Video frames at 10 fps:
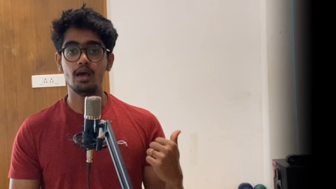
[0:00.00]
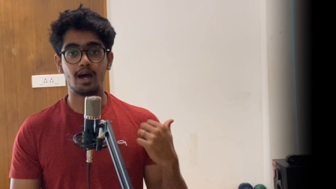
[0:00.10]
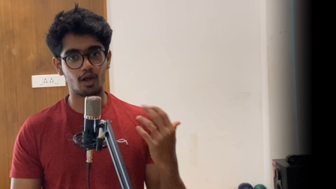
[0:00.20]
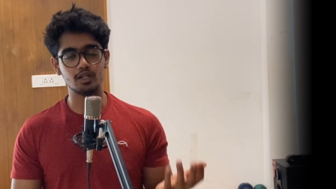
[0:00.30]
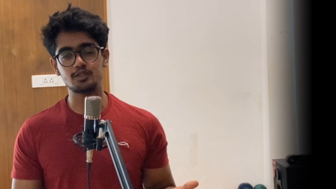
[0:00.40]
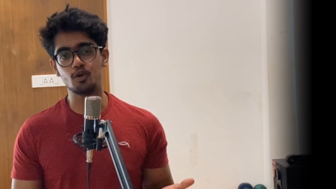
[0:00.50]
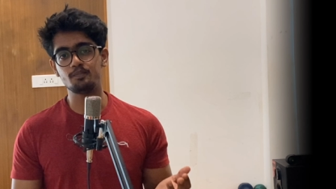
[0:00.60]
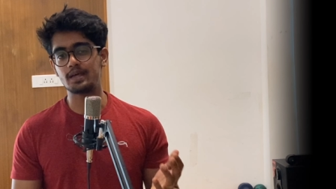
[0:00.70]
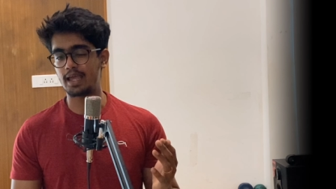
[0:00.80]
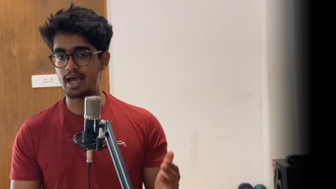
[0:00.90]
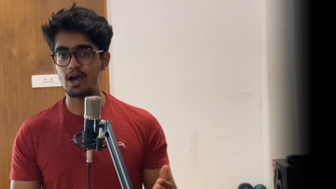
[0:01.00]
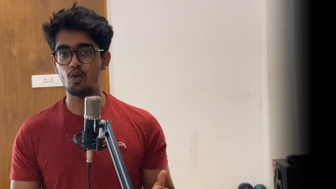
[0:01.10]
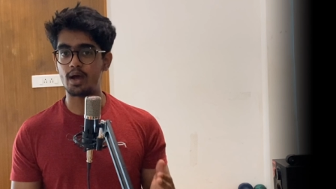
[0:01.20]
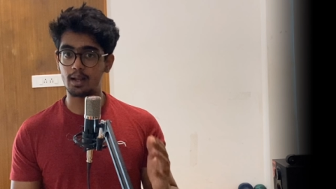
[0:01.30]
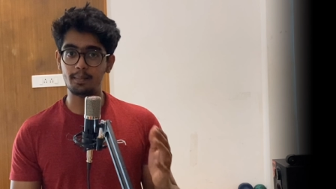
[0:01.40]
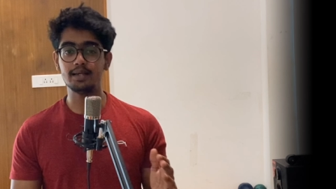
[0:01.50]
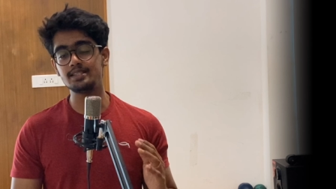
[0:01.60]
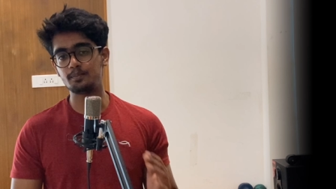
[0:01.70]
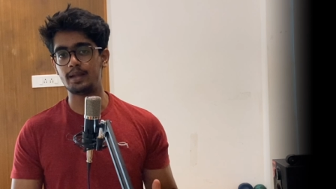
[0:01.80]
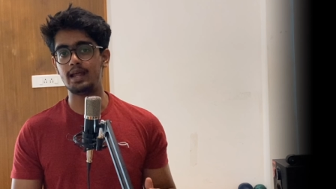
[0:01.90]
And also, I have an
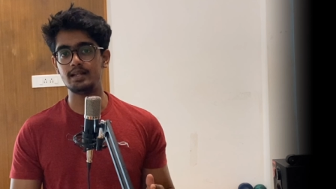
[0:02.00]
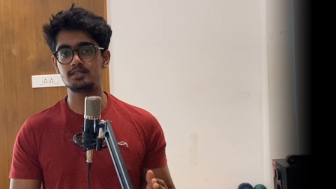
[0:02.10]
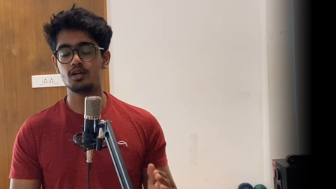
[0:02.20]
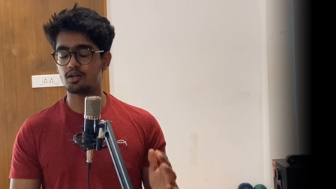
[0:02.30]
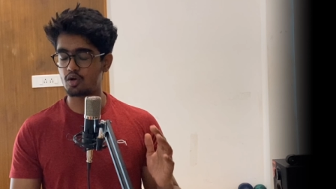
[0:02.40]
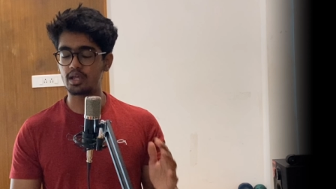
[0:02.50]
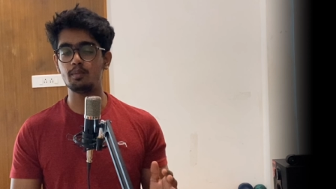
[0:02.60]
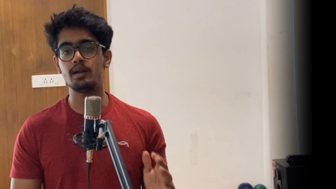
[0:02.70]
amazing playlist talking about